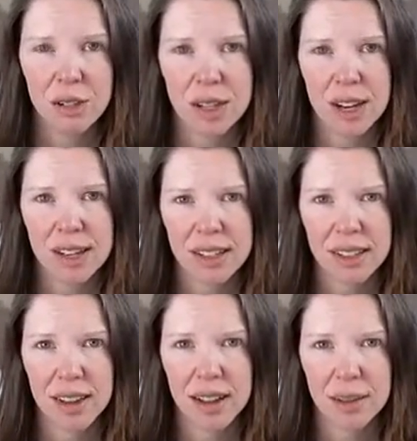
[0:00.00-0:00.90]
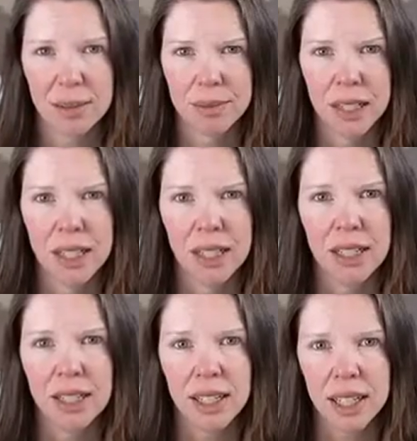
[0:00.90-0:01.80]
regarding
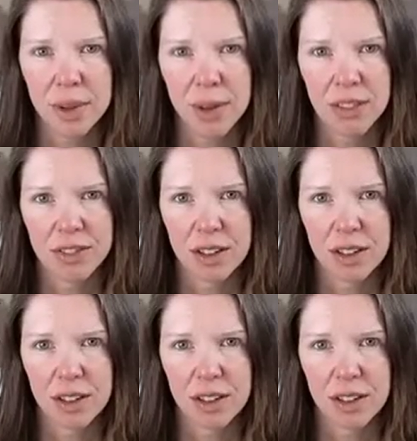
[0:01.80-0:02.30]
EMF